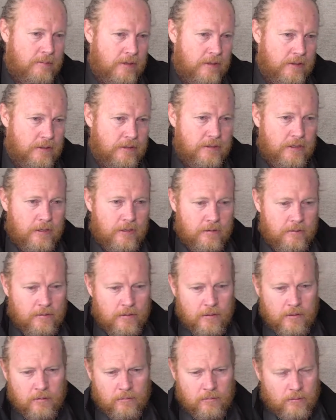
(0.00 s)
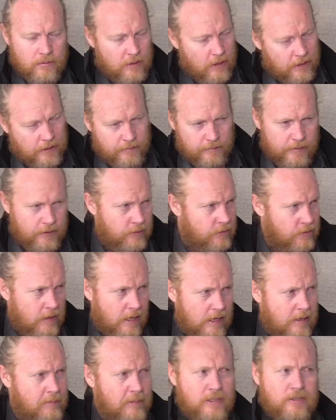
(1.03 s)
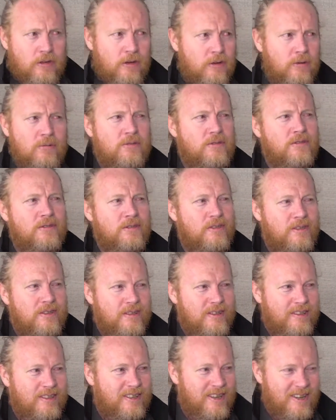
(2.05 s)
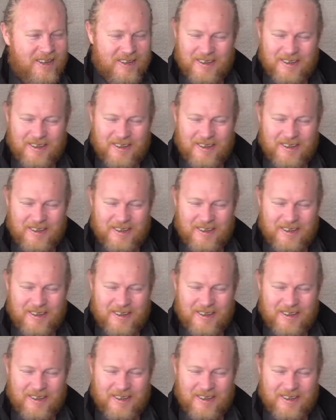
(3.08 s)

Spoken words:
it as, you know, well, kind of, are you like a McDonald's? You know?